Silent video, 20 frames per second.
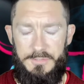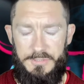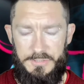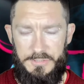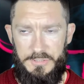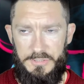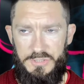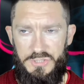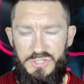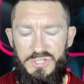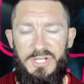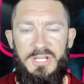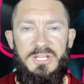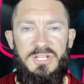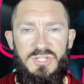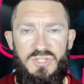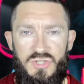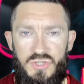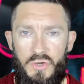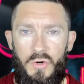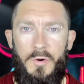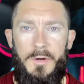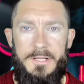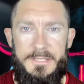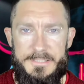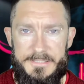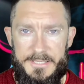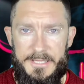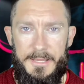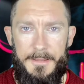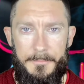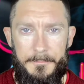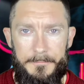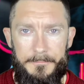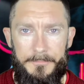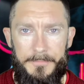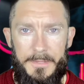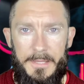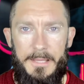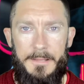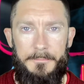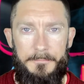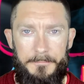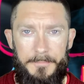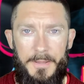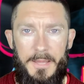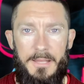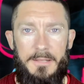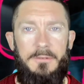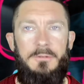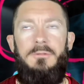she joins him in bed.